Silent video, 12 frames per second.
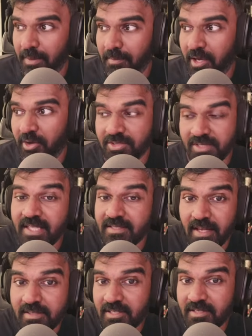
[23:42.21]
because these
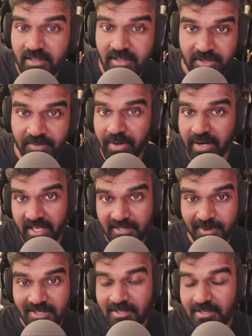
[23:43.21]
lenses are pretty
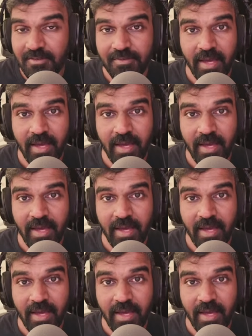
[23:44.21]
expensive.